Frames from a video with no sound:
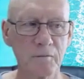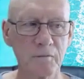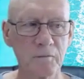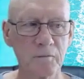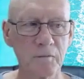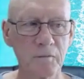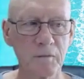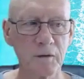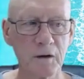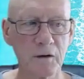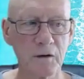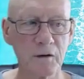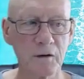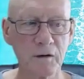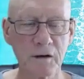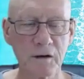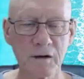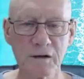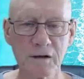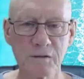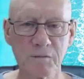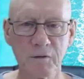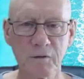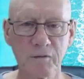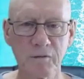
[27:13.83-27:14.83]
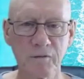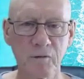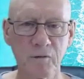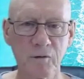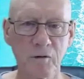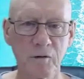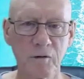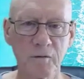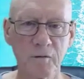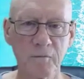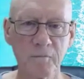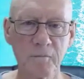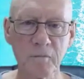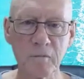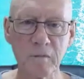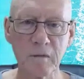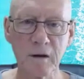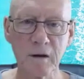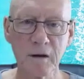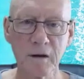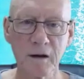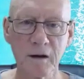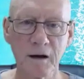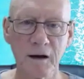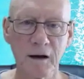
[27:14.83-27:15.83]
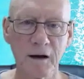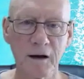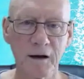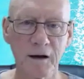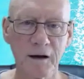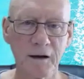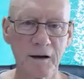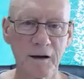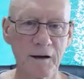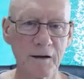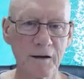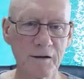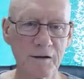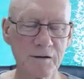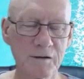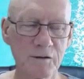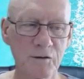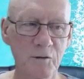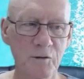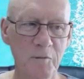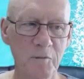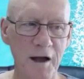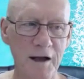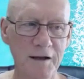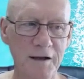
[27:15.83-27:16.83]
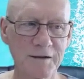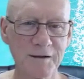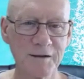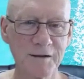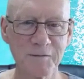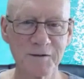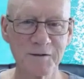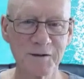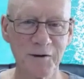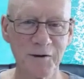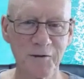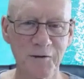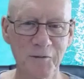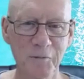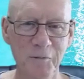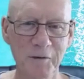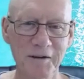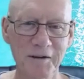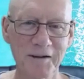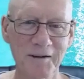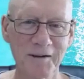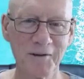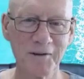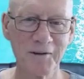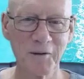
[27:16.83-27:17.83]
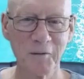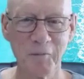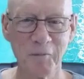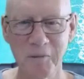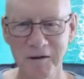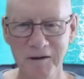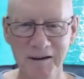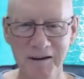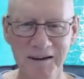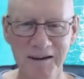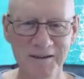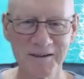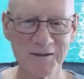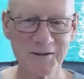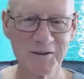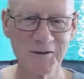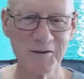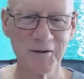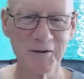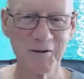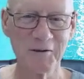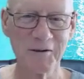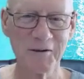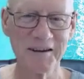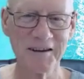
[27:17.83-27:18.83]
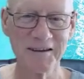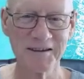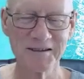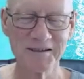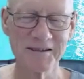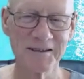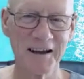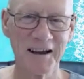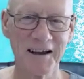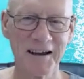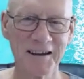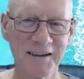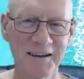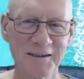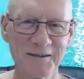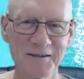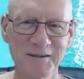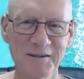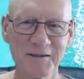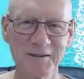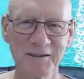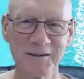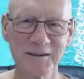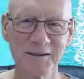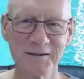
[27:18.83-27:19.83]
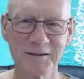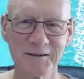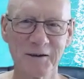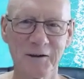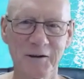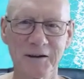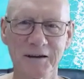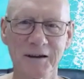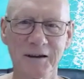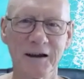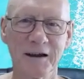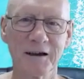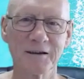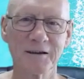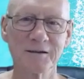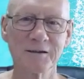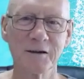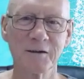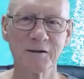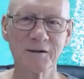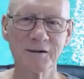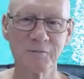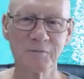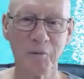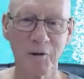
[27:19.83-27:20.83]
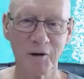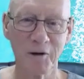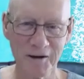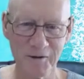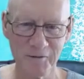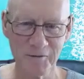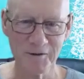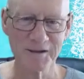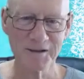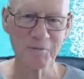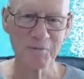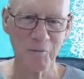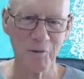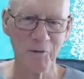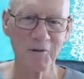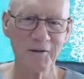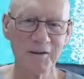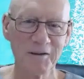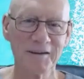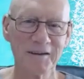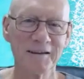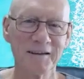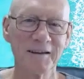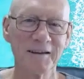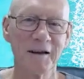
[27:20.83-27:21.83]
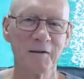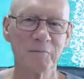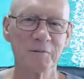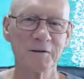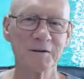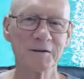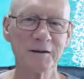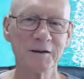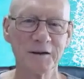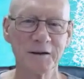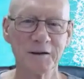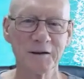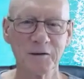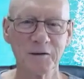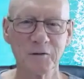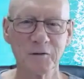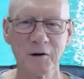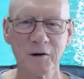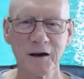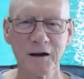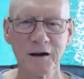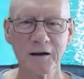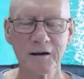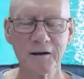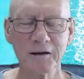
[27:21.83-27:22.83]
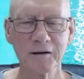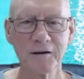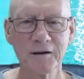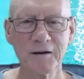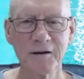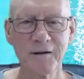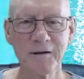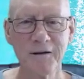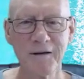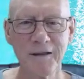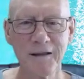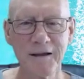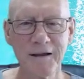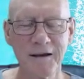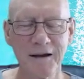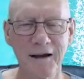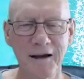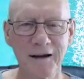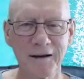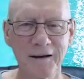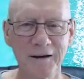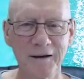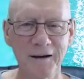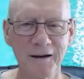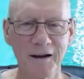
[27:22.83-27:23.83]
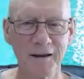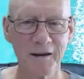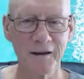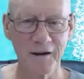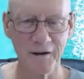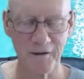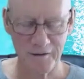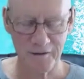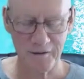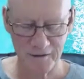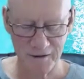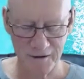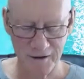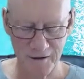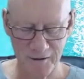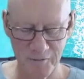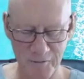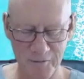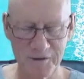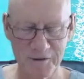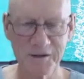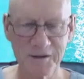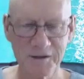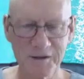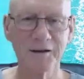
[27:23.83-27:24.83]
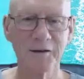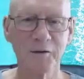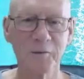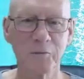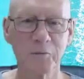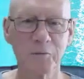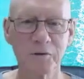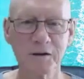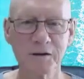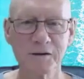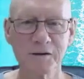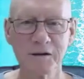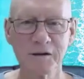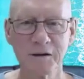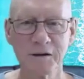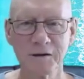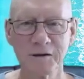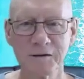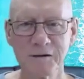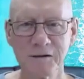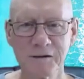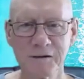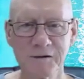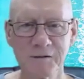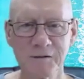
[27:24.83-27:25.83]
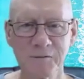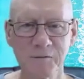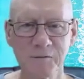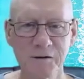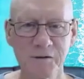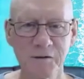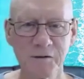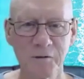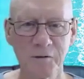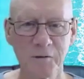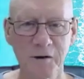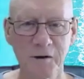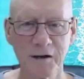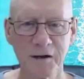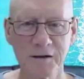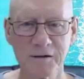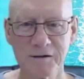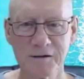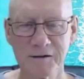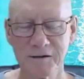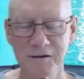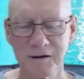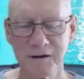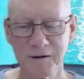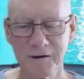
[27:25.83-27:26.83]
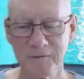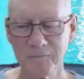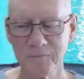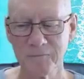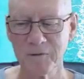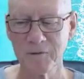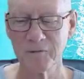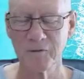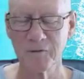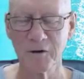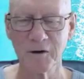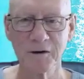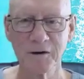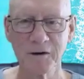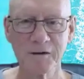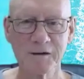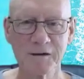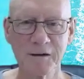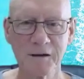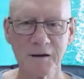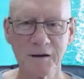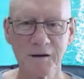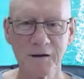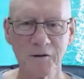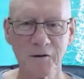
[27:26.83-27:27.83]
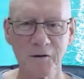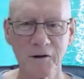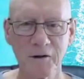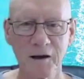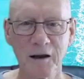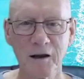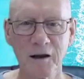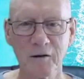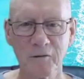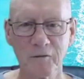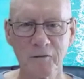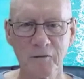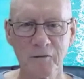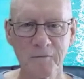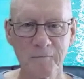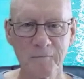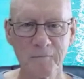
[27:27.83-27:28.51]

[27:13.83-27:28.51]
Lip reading: years before. He used to imagine himself being on a beach, eating steaks and things like that. So his body responded in that particular way. And another particular prisoner just was always focusing on love